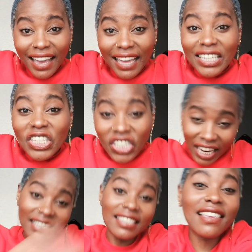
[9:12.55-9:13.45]
and
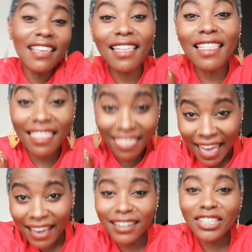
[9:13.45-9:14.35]
chase
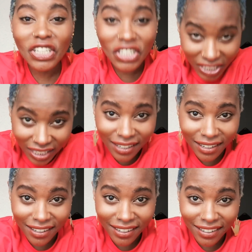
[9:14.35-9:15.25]
that shit.
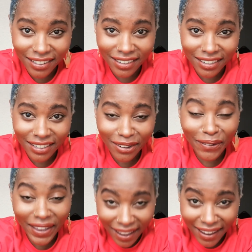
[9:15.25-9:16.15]

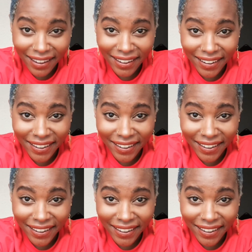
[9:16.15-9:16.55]
Okay?